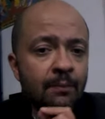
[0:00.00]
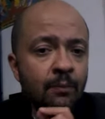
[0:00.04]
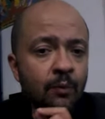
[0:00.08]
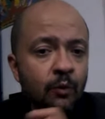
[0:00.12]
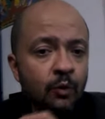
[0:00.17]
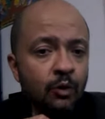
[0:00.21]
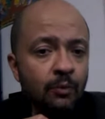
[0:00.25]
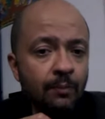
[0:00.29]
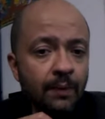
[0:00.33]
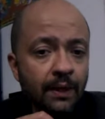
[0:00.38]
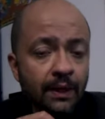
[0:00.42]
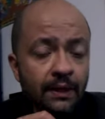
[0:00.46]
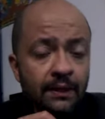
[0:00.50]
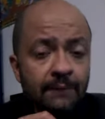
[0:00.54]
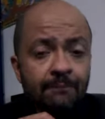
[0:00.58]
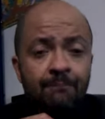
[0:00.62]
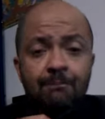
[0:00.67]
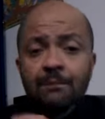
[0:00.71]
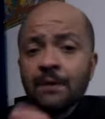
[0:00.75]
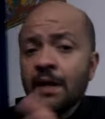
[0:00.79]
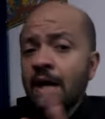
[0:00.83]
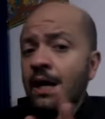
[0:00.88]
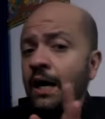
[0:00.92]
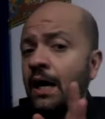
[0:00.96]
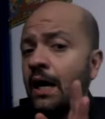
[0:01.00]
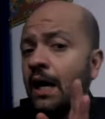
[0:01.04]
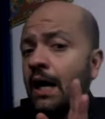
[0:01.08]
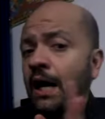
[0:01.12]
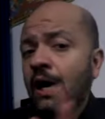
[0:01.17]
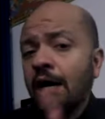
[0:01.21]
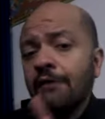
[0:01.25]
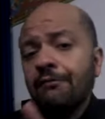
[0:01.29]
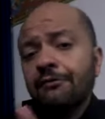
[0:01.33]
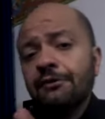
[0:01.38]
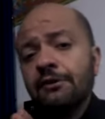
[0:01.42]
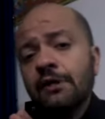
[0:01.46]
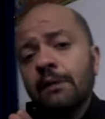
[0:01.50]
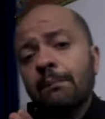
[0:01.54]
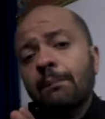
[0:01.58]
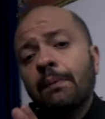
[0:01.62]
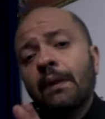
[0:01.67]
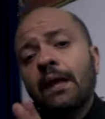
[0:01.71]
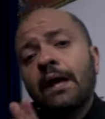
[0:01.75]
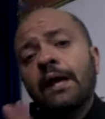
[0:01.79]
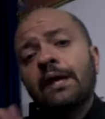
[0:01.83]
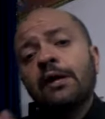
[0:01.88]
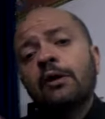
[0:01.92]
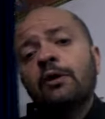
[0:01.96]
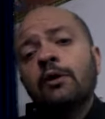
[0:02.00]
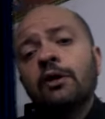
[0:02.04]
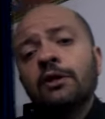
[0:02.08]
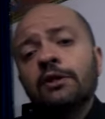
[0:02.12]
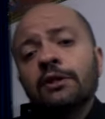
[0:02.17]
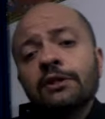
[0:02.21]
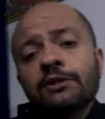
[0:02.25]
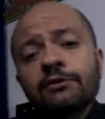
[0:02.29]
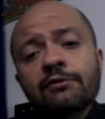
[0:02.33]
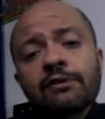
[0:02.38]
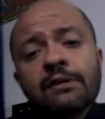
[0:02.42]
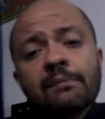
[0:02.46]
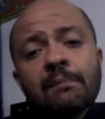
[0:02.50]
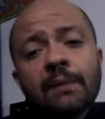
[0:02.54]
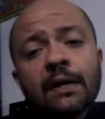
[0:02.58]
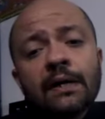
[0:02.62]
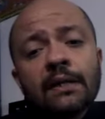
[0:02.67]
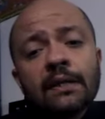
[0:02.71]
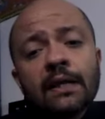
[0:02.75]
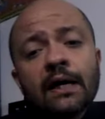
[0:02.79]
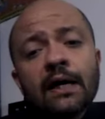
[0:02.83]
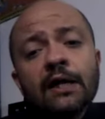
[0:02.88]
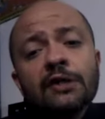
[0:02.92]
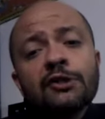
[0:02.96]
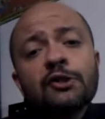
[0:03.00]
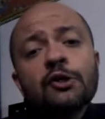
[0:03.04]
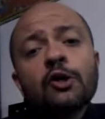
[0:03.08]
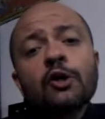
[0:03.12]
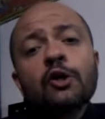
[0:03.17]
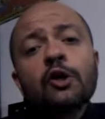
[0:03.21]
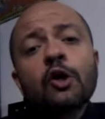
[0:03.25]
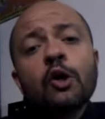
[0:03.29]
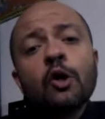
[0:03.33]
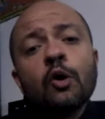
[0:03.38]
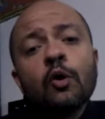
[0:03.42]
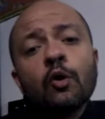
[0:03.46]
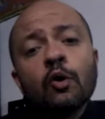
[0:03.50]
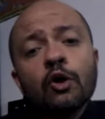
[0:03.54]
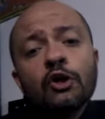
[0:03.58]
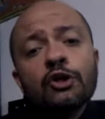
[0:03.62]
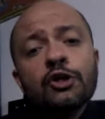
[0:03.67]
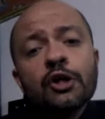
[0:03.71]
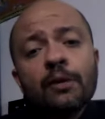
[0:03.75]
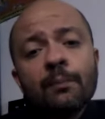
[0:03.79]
Mool Band. After applying all the three bandhas, you're going to hold